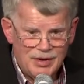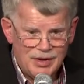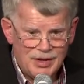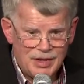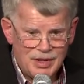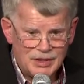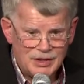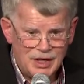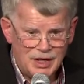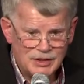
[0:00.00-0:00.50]

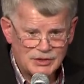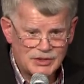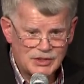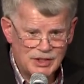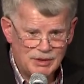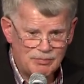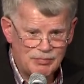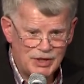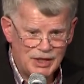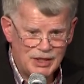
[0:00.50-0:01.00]
it
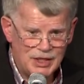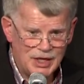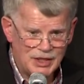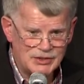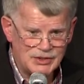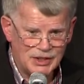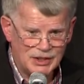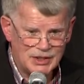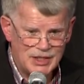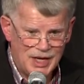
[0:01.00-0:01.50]
simply
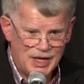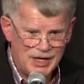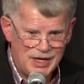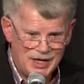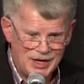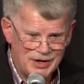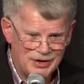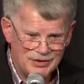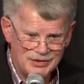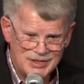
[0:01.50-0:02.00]
doesn't,
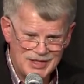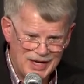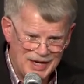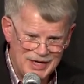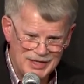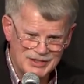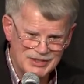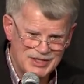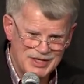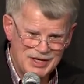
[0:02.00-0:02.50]

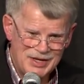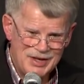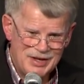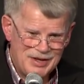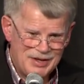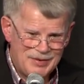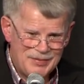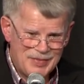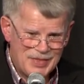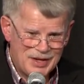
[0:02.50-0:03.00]
takes
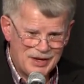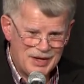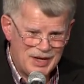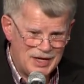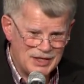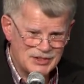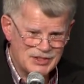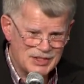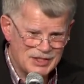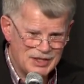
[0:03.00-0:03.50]

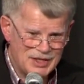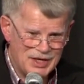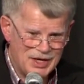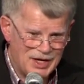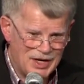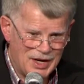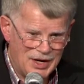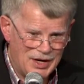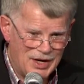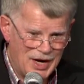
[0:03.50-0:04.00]
less
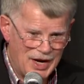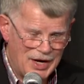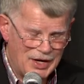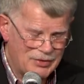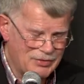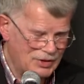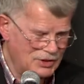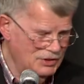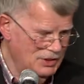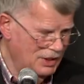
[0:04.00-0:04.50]

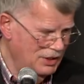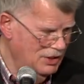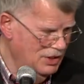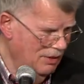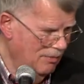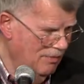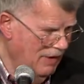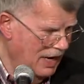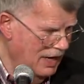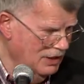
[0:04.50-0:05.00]
nitrogen to
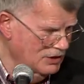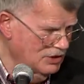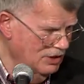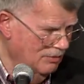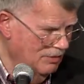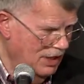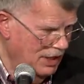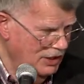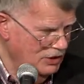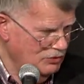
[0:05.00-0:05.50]

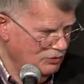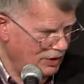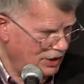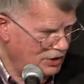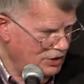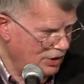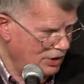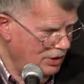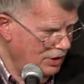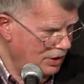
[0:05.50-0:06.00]
maximize
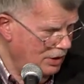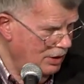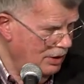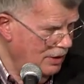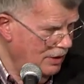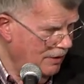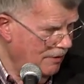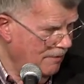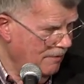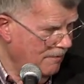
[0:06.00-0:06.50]
return.
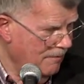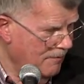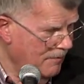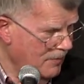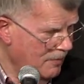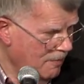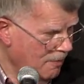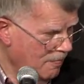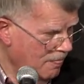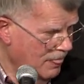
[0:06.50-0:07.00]

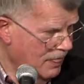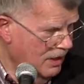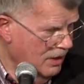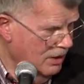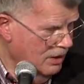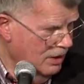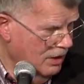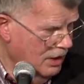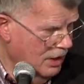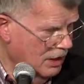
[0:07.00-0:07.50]

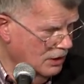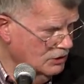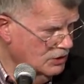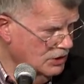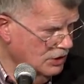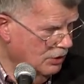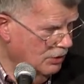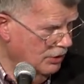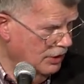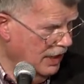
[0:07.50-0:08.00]
And
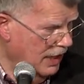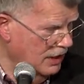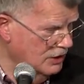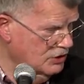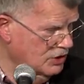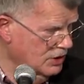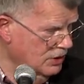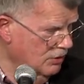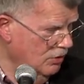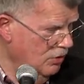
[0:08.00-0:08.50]
so
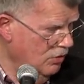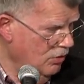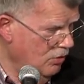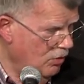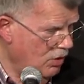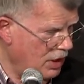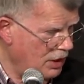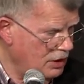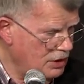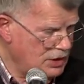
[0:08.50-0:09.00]
that's
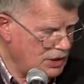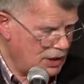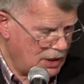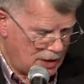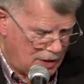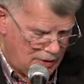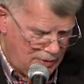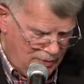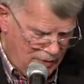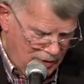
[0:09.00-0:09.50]
what
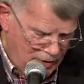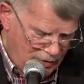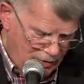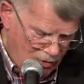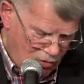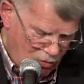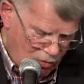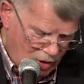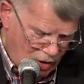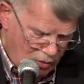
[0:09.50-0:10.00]

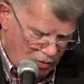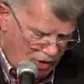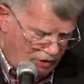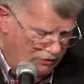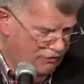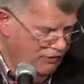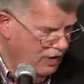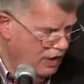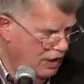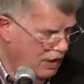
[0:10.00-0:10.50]
we
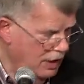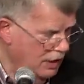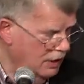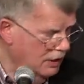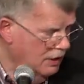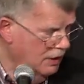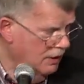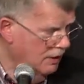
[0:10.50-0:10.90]
find.